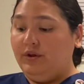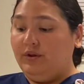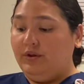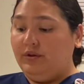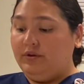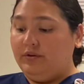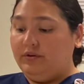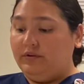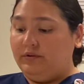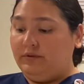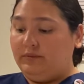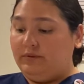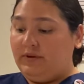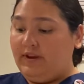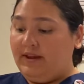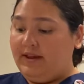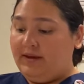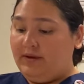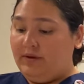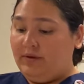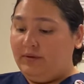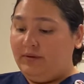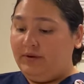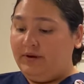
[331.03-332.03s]
So
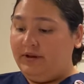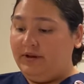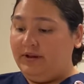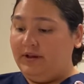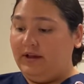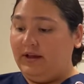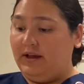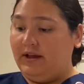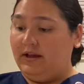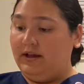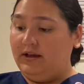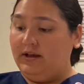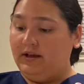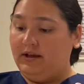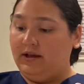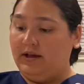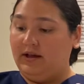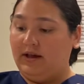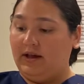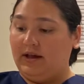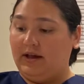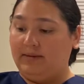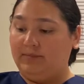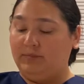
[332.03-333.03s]
now
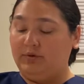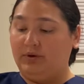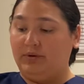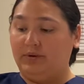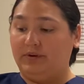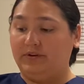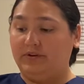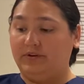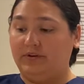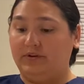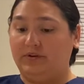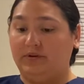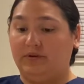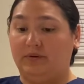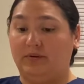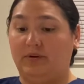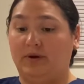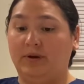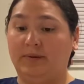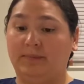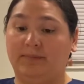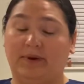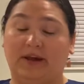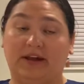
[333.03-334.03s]
I'm going to do
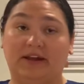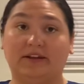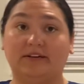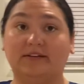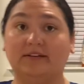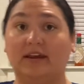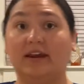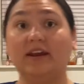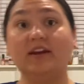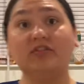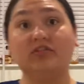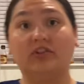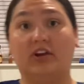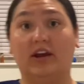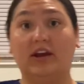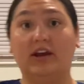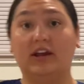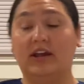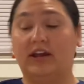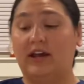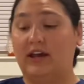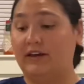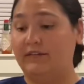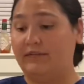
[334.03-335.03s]
my second check
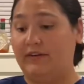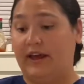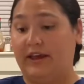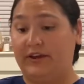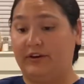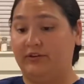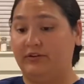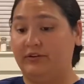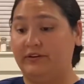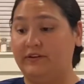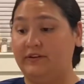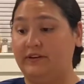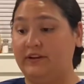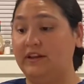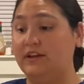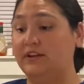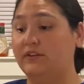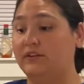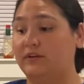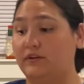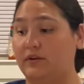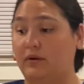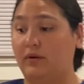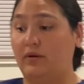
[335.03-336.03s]
of accuracy.
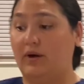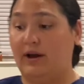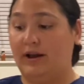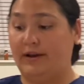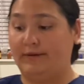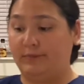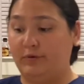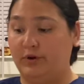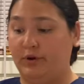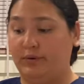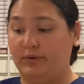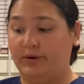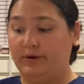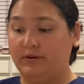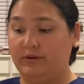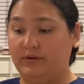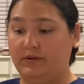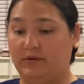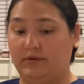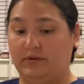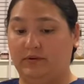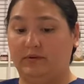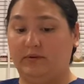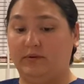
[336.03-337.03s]
So I'm going
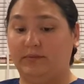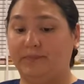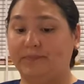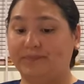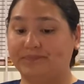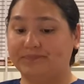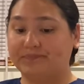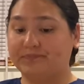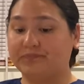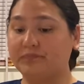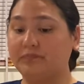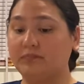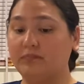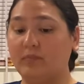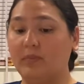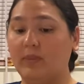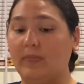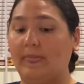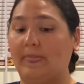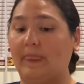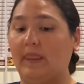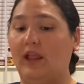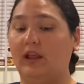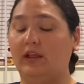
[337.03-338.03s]
to
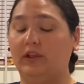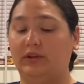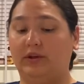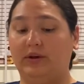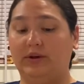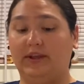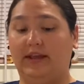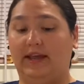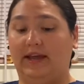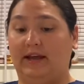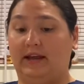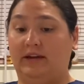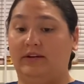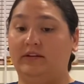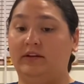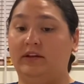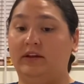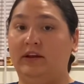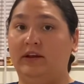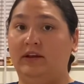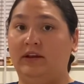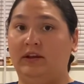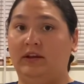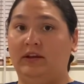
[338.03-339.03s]
look at
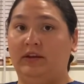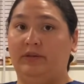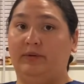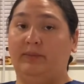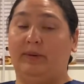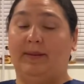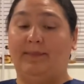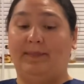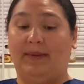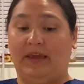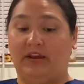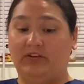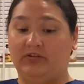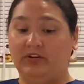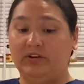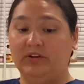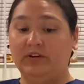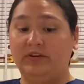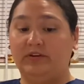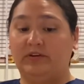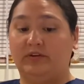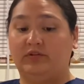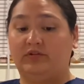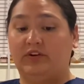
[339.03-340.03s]
the right patient,
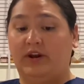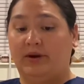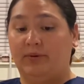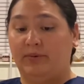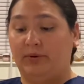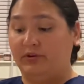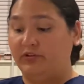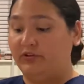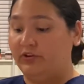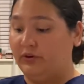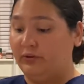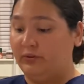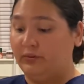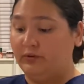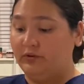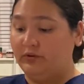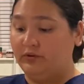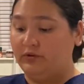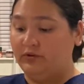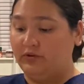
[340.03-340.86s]
so Jaguar Jones,